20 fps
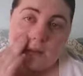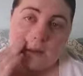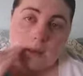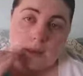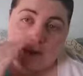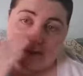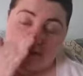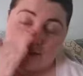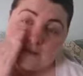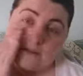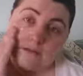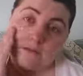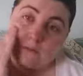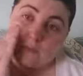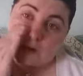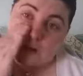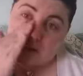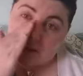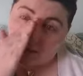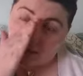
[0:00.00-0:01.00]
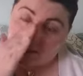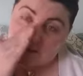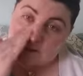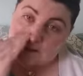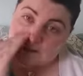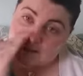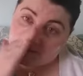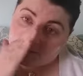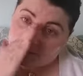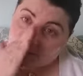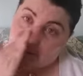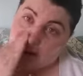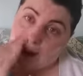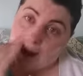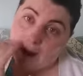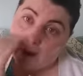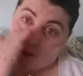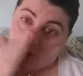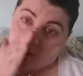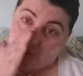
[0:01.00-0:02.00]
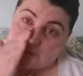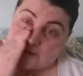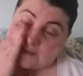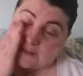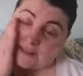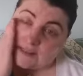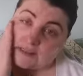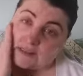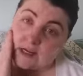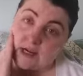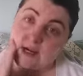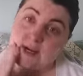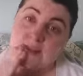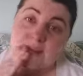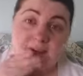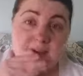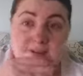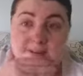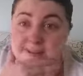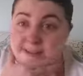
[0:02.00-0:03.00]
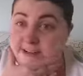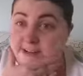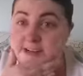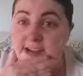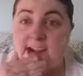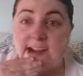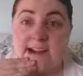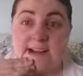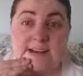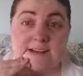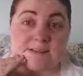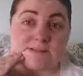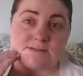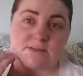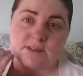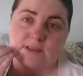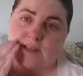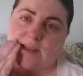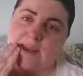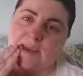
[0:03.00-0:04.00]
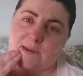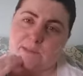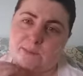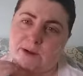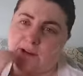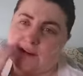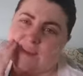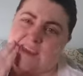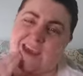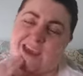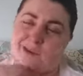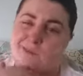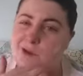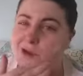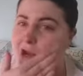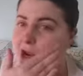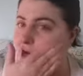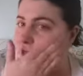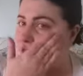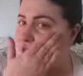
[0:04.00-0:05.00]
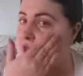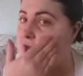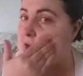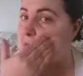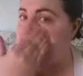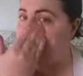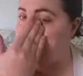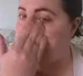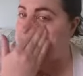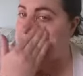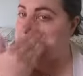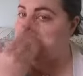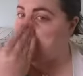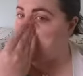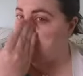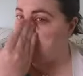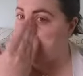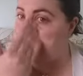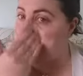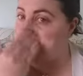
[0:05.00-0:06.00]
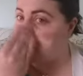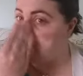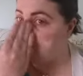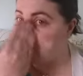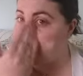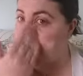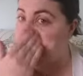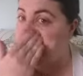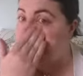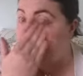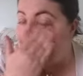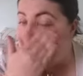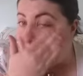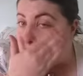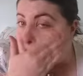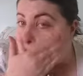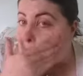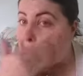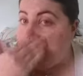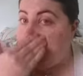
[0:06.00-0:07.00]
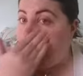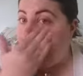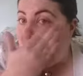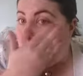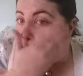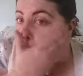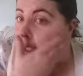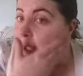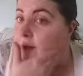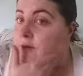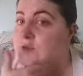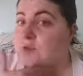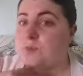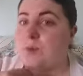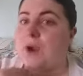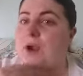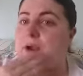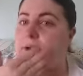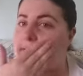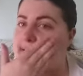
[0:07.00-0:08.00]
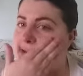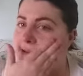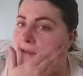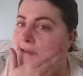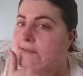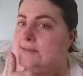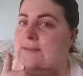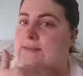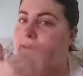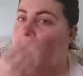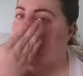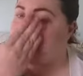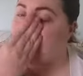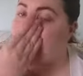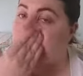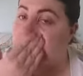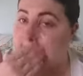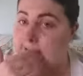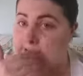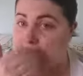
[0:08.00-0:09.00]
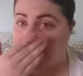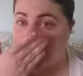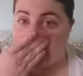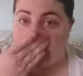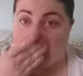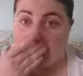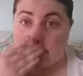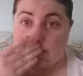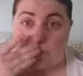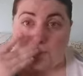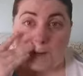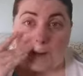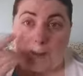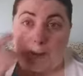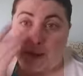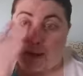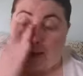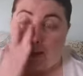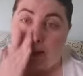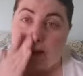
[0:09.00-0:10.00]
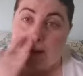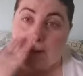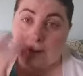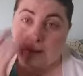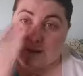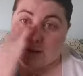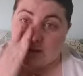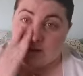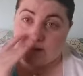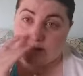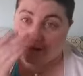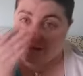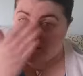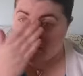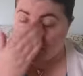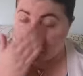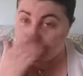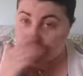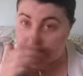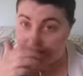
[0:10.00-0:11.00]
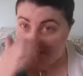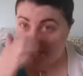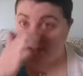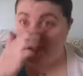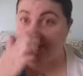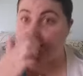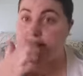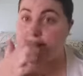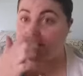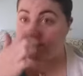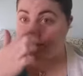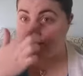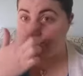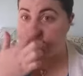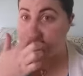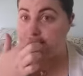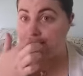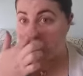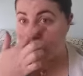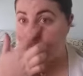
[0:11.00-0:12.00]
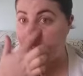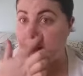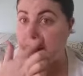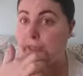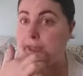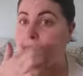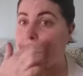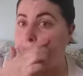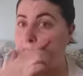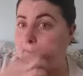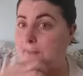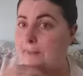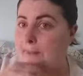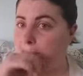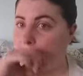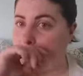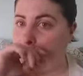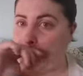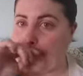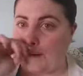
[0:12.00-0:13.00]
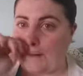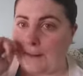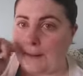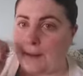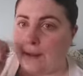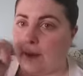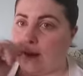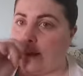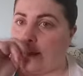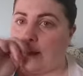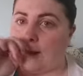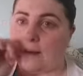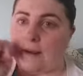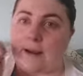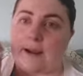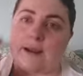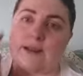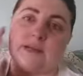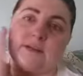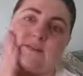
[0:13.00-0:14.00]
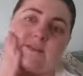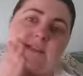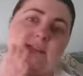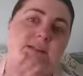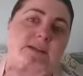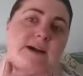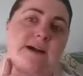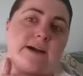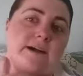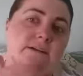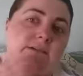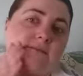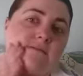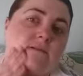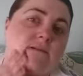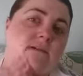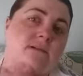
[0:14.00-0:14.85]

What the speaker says: it's one of those at-home business kind of things. They're kind of like Mary Kay, but not exactly. They don't really do like house parties and that kind of stuff, but it's direct sales, it's MLM kind of stuff,